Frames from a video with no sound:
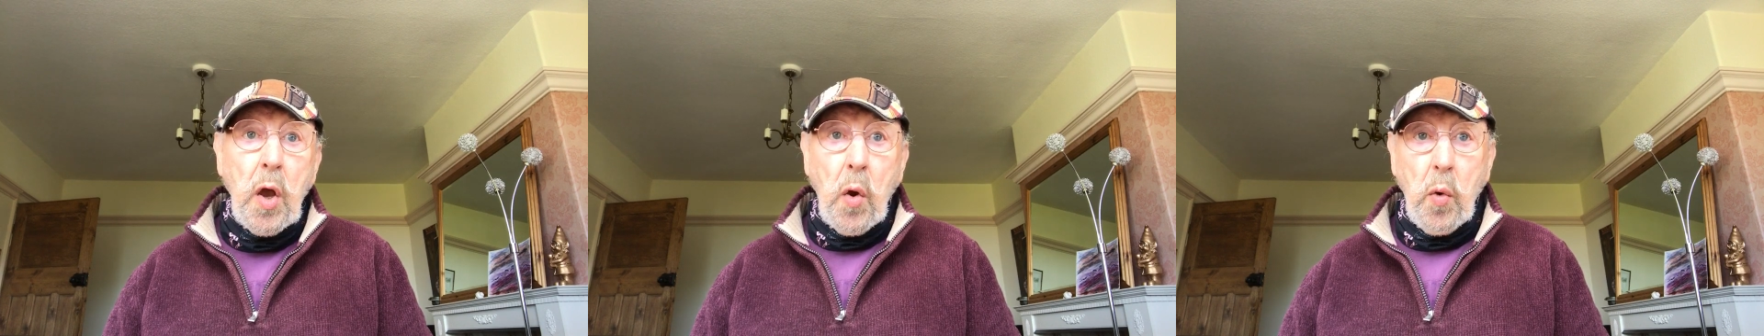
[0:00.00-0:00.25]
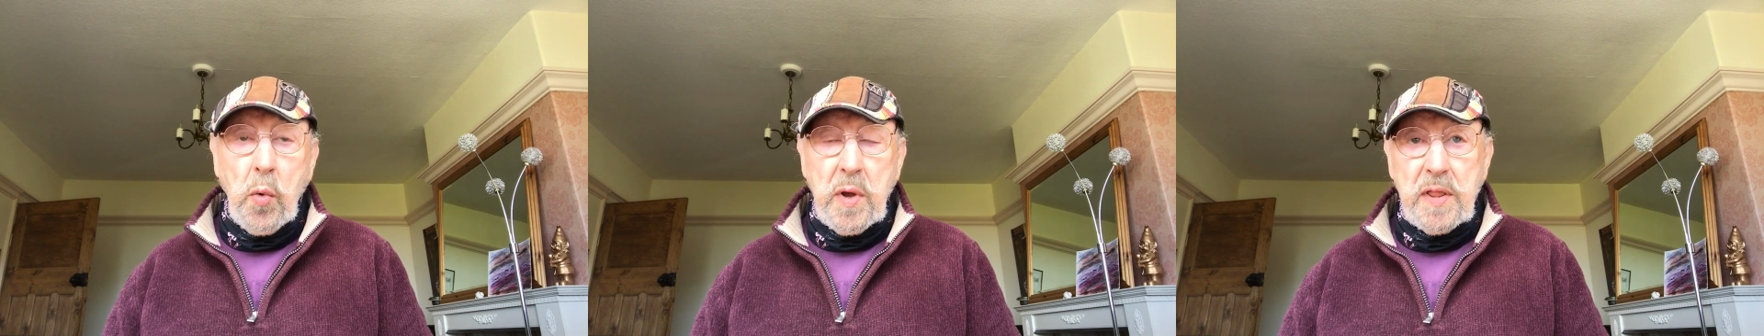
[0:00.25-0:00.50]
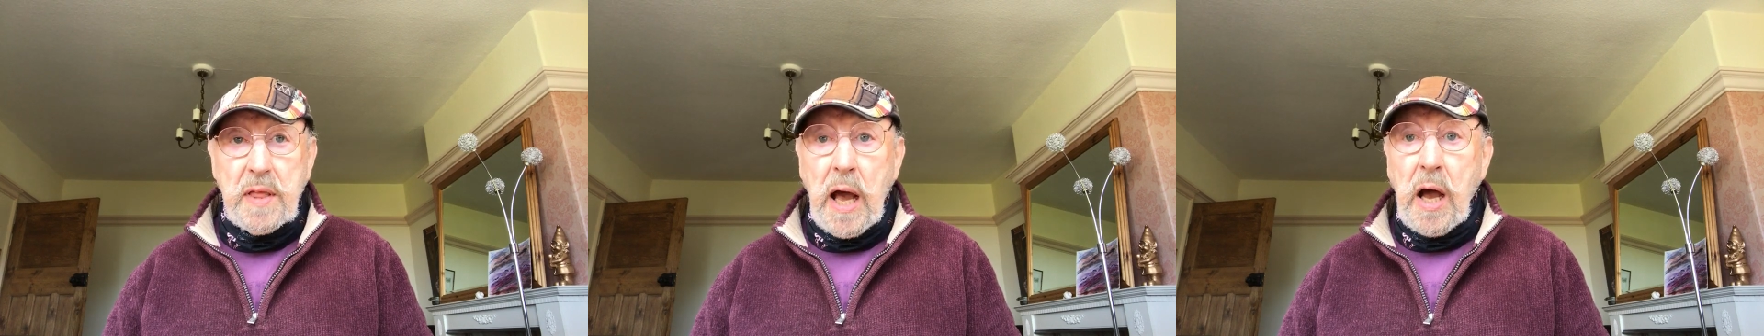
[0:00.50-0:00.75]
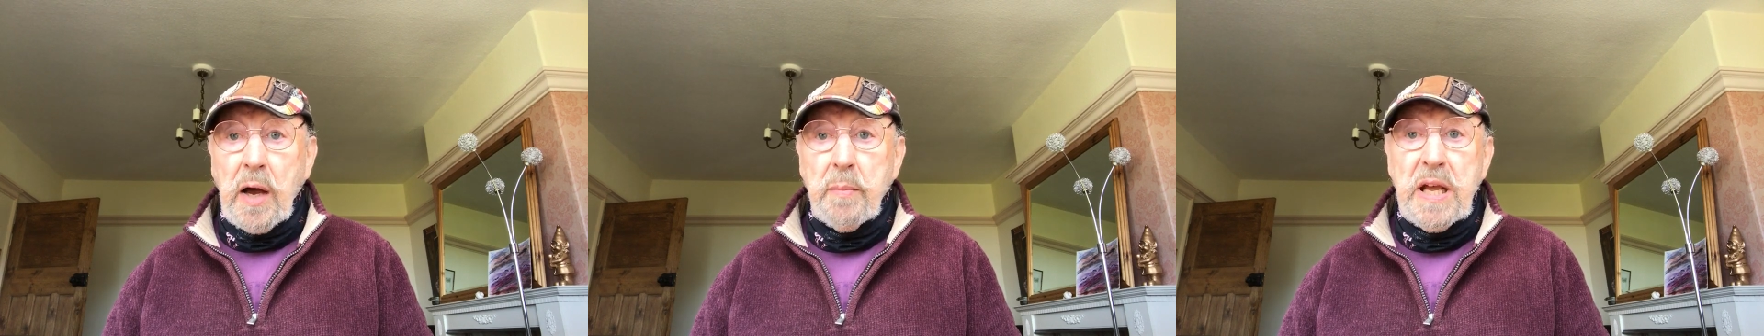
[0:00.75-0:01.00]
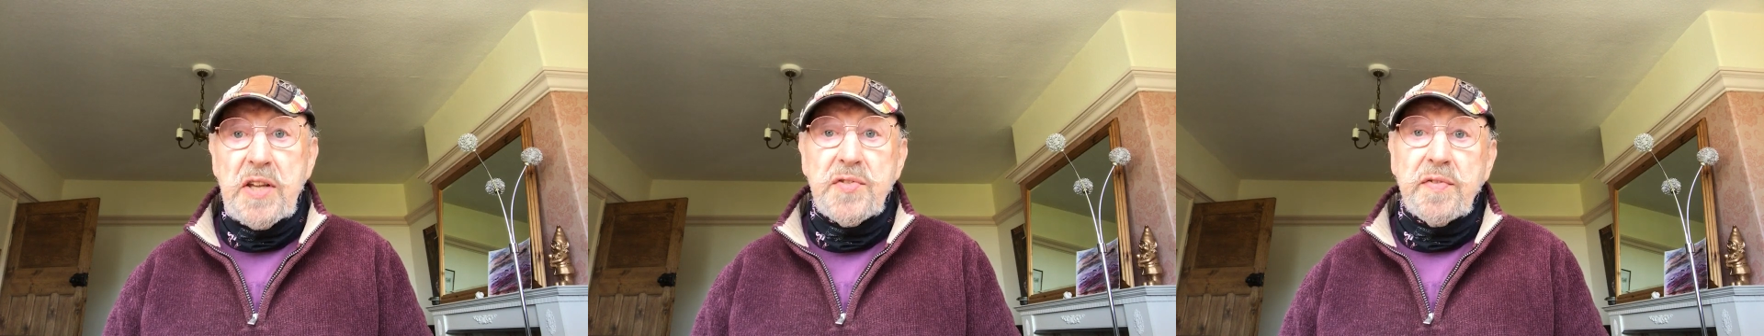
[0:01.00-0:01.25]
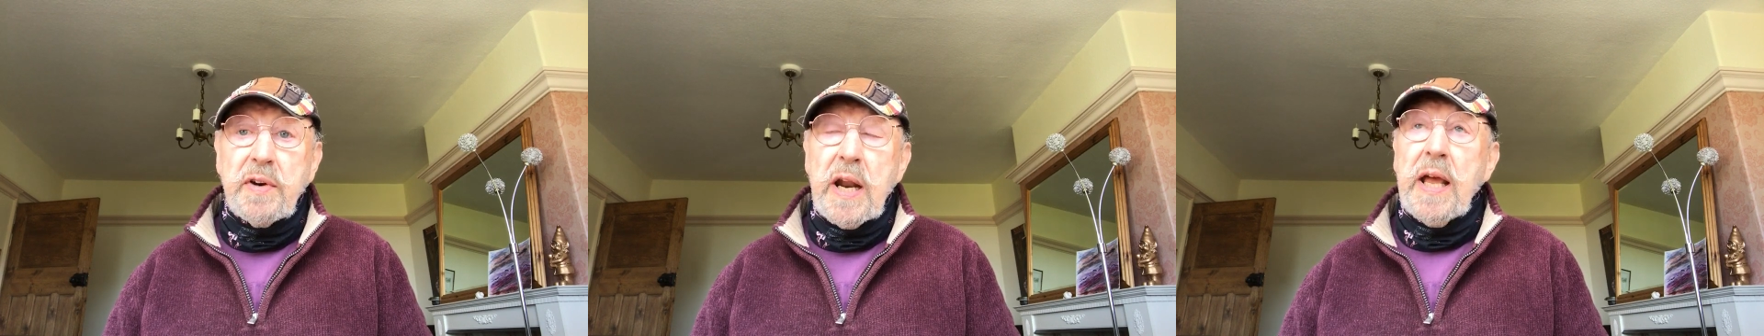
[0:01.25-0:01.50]
with our best
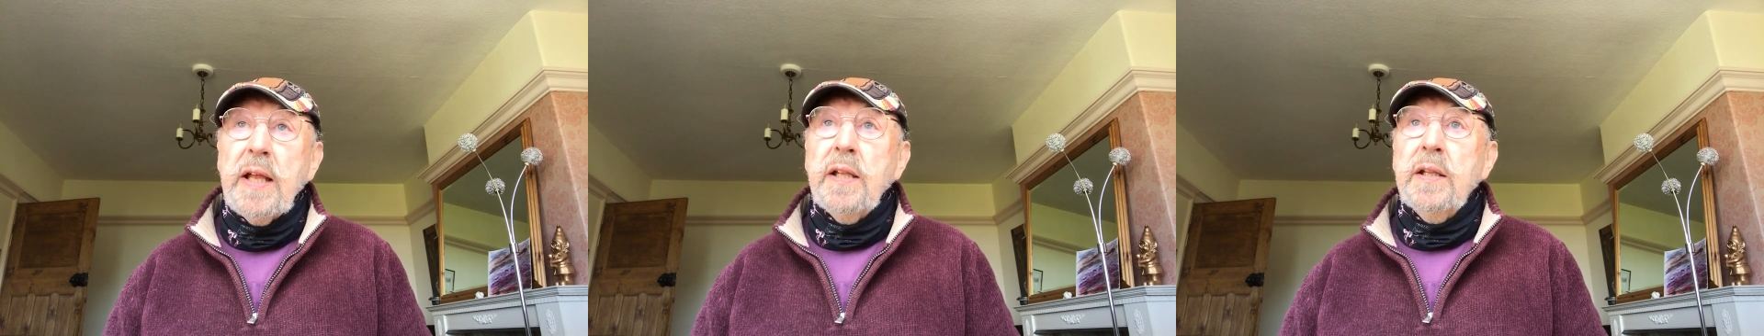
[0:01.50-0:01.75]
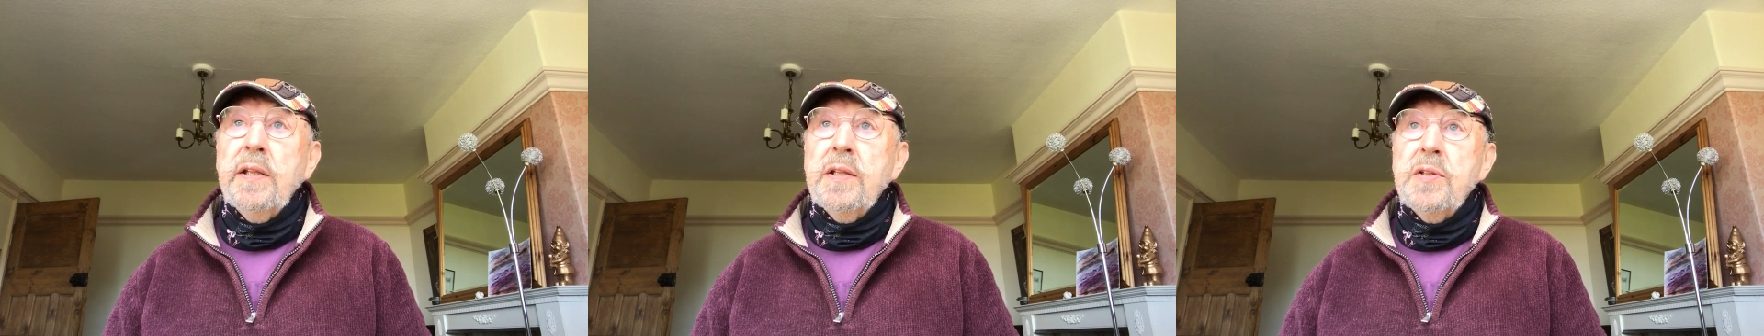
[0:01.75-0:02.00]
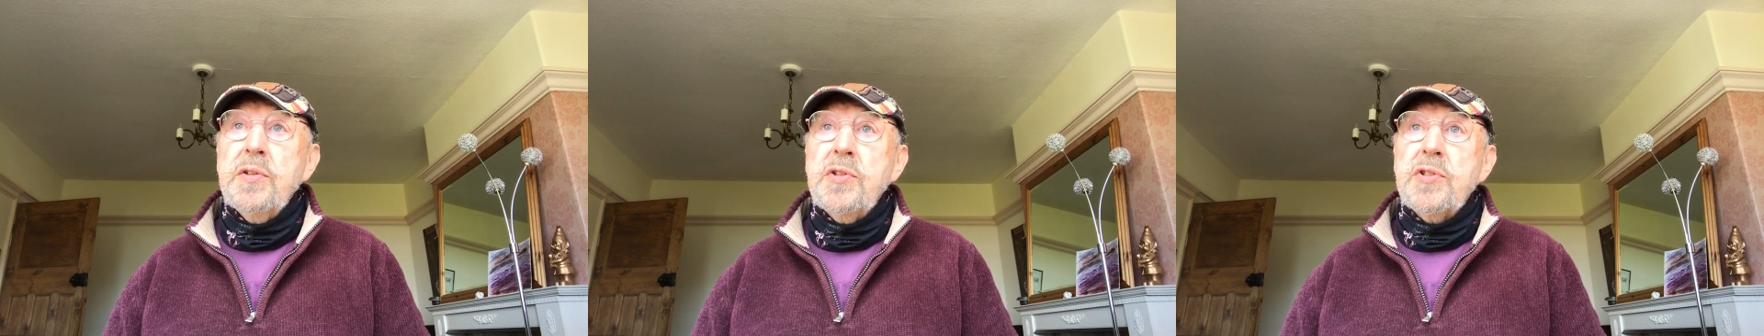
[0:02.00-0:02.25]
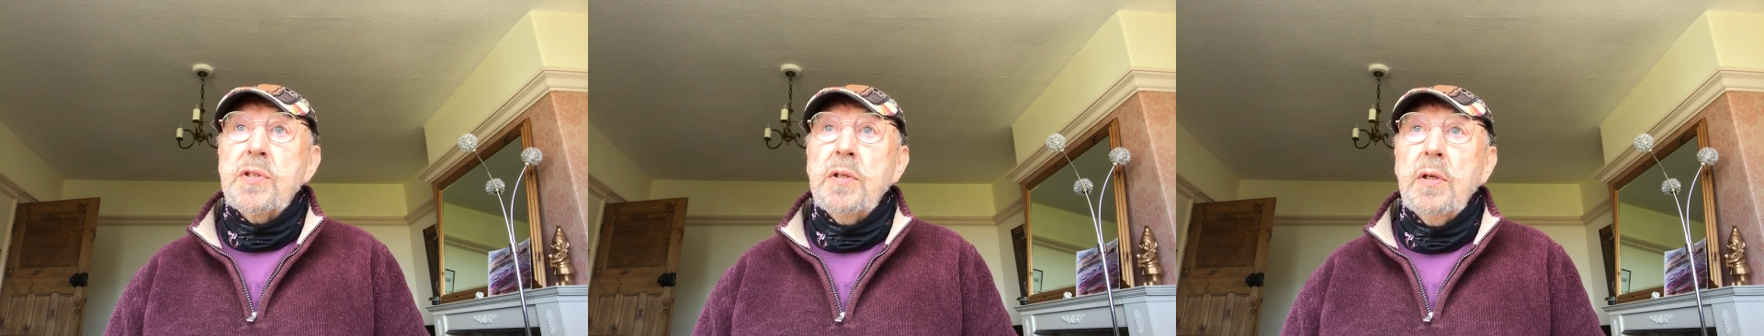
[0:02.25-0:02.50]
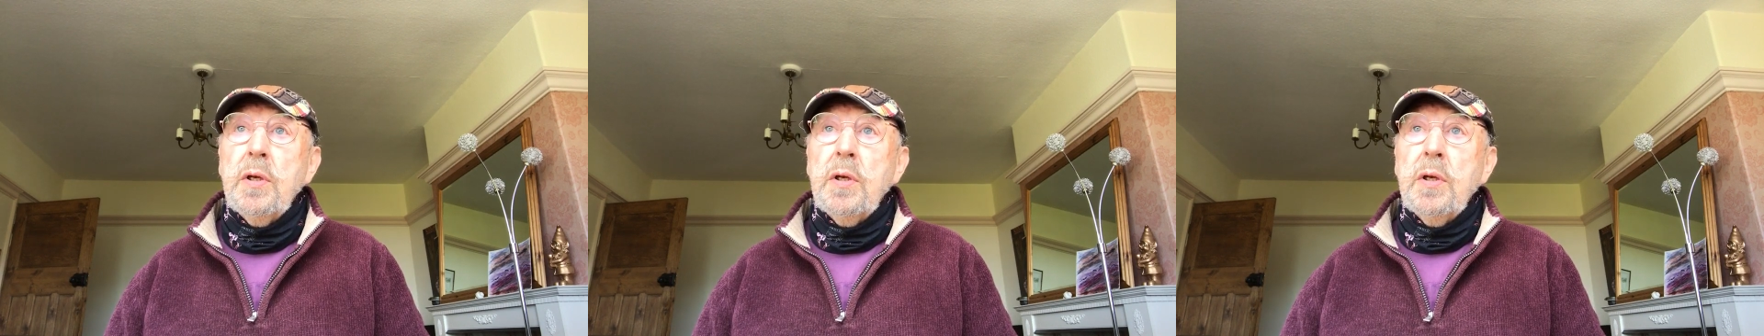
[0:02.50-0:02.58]
friends.